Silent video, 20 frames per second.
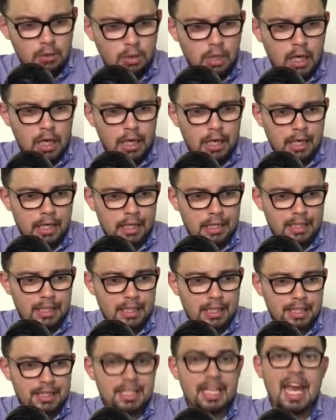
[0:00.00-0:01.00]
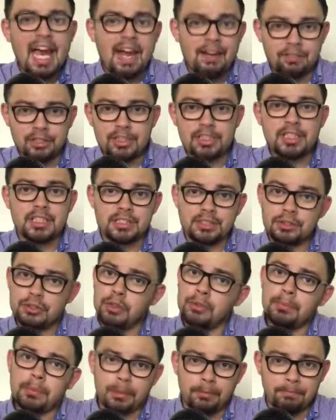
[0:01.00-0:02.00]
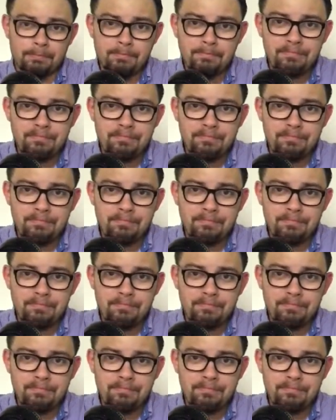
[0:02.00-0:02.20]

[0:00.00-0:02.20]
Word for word: uh, the average consumer.